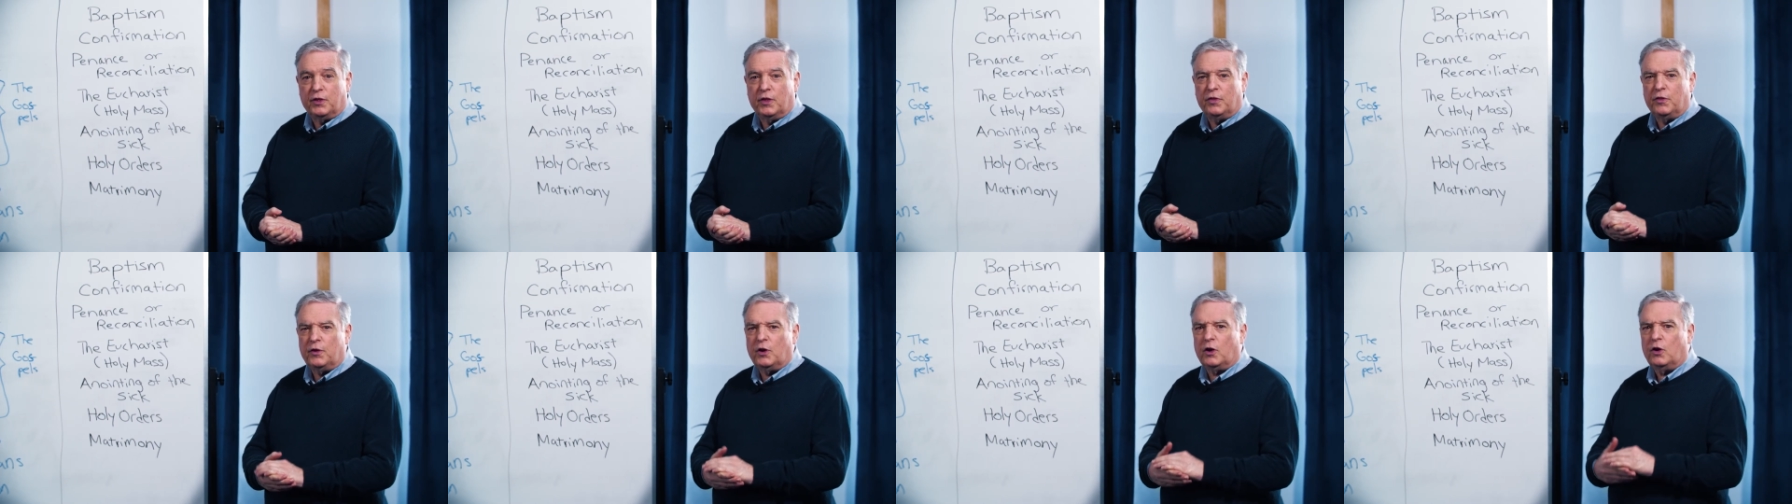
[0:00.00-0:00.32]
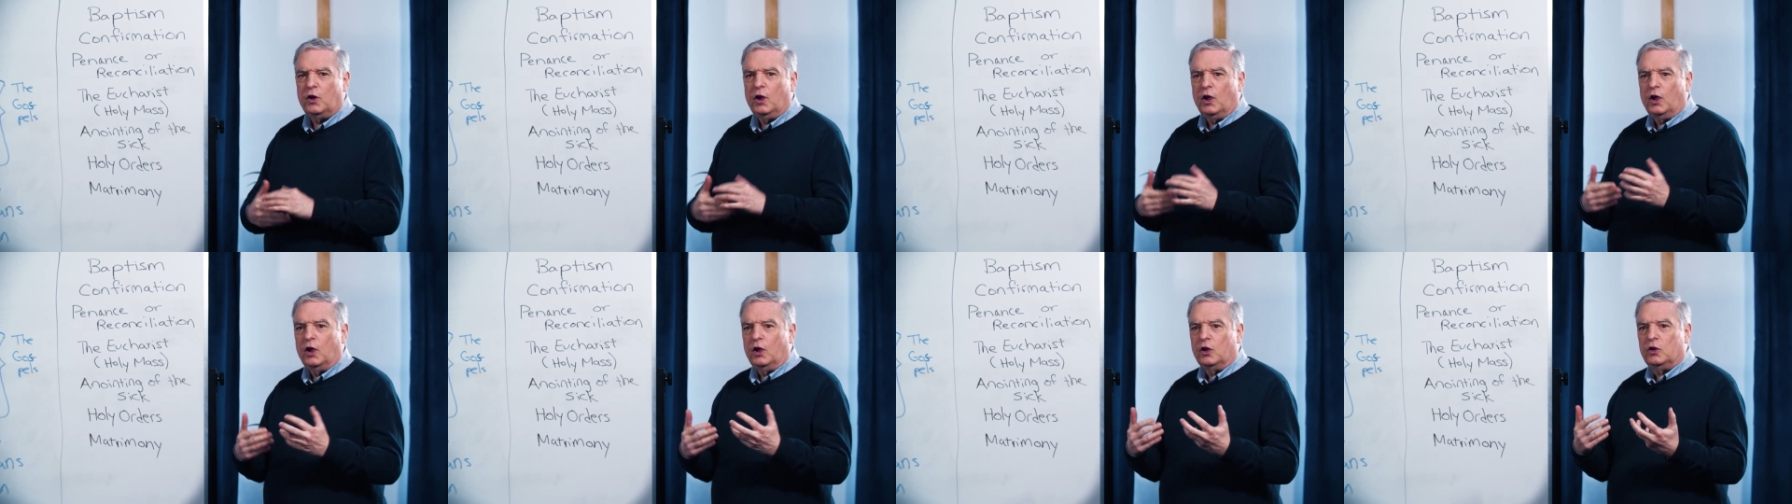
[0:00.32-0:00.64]
And
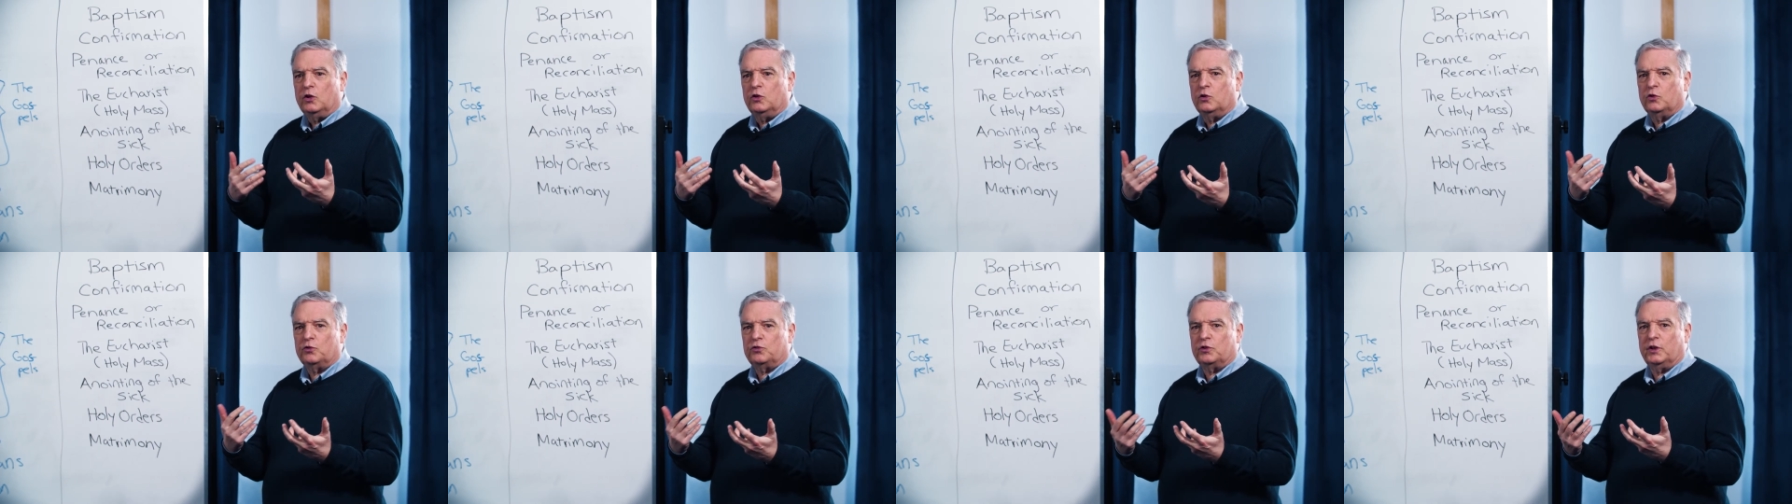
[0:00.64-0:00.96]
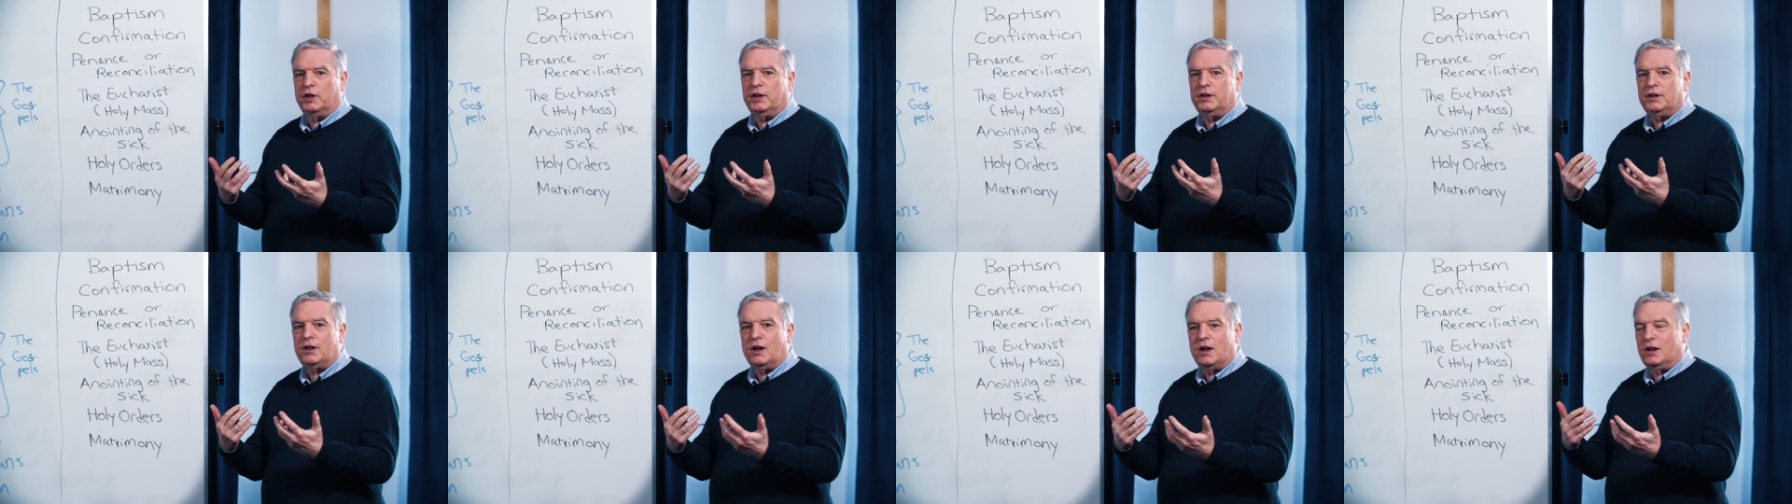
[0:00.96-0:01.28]
they're
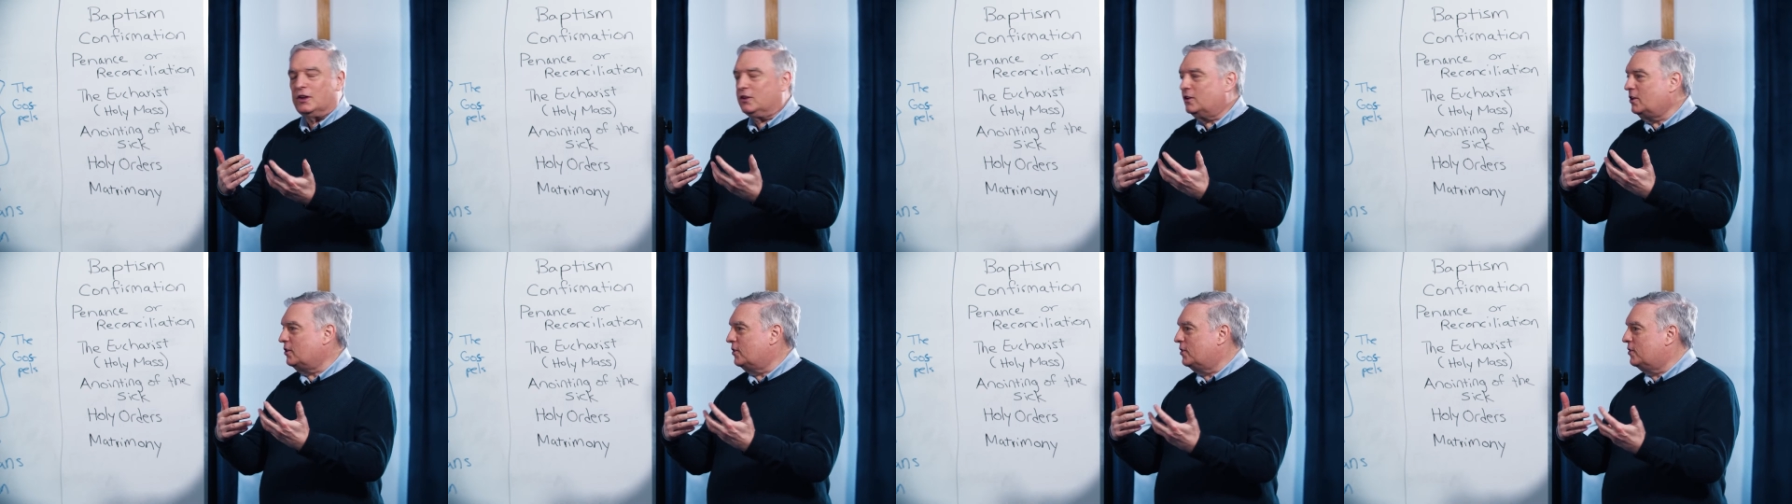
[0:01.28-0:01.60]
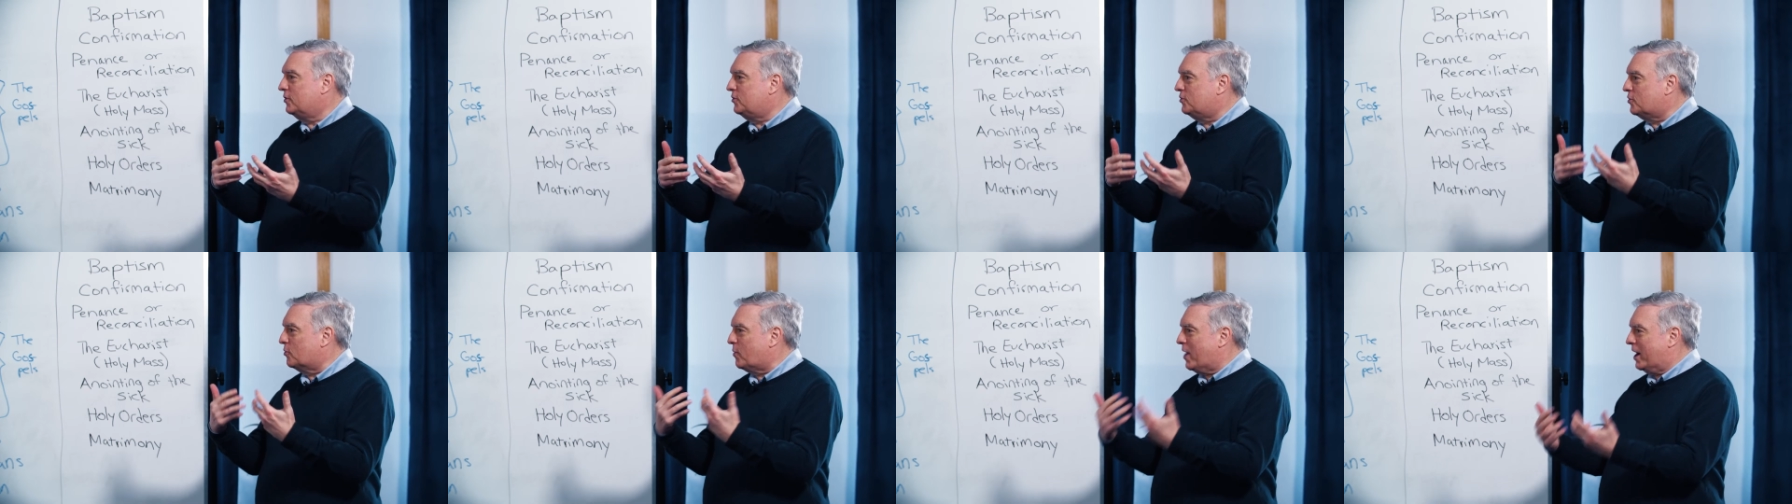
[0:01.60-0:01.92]
usually
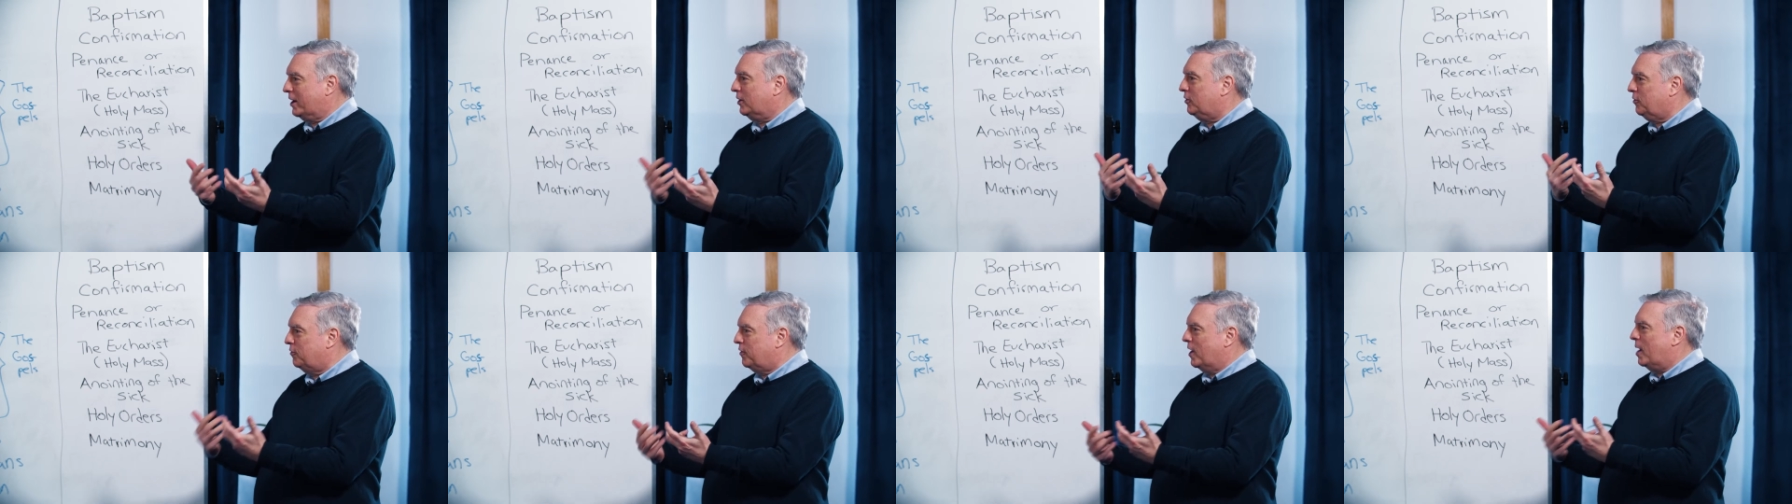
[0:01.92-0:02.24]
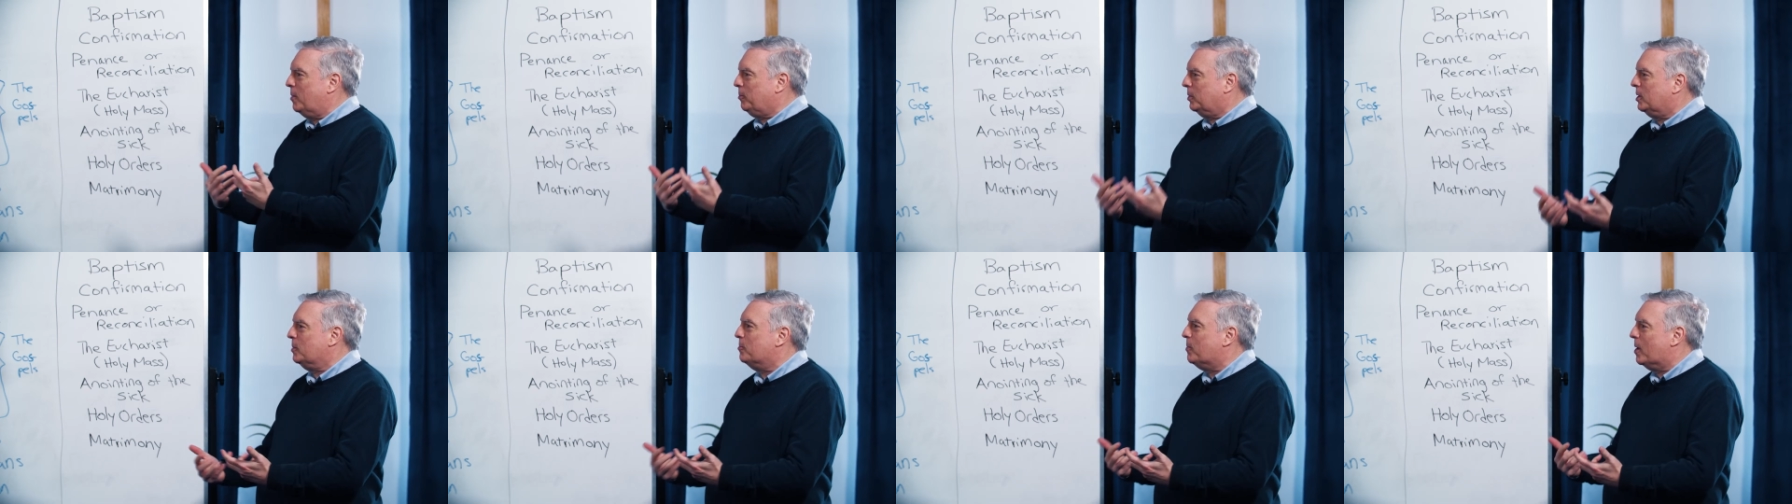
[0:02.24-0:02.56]
not direct
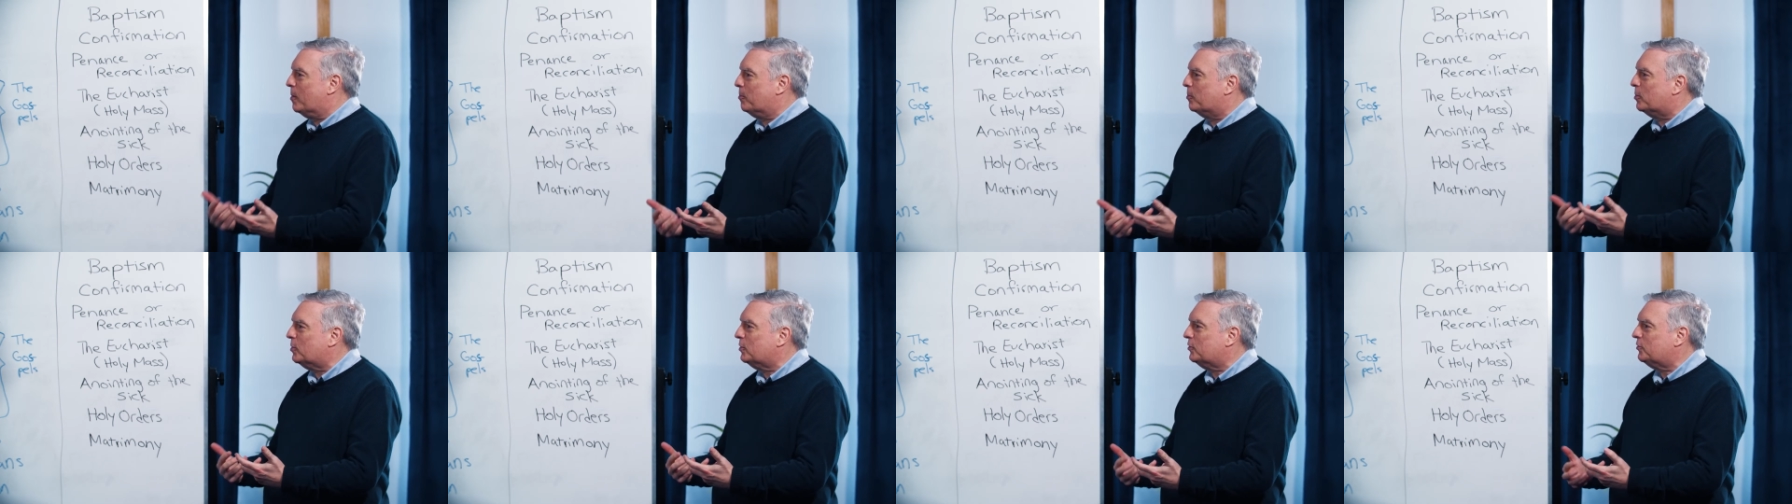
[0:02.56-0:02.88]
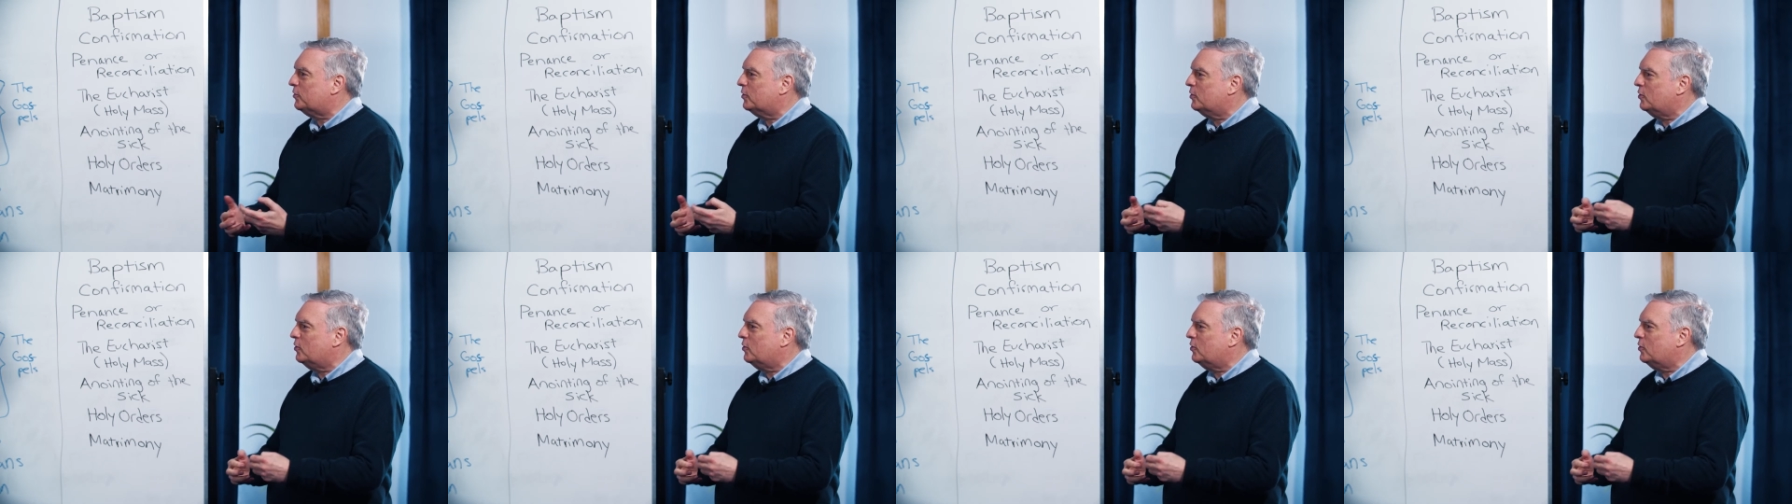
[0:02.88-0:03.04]
family members.